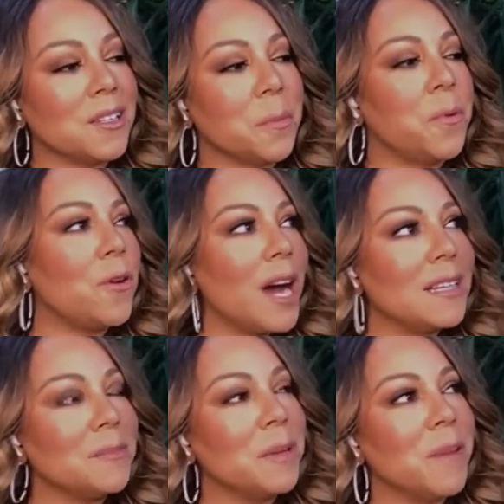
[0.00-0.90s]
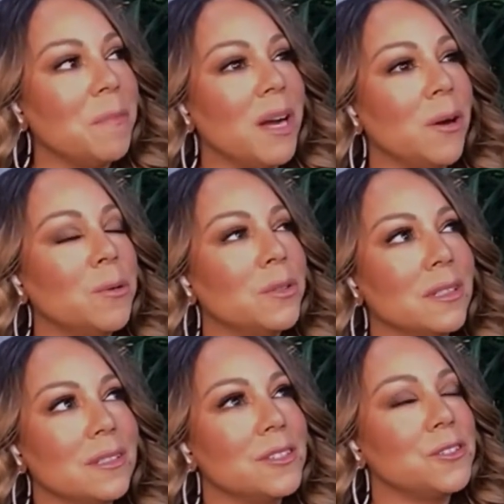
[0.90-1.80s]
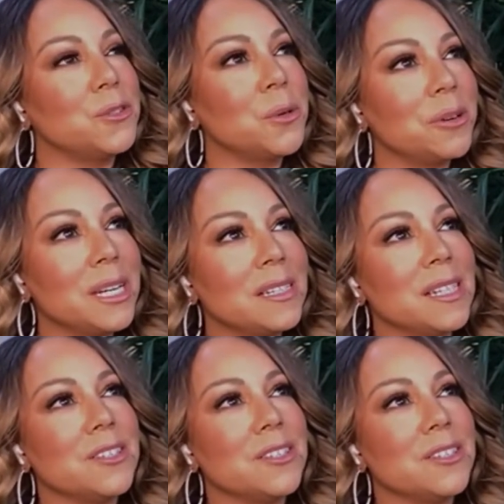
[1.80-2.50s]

that surprised me about my own stories.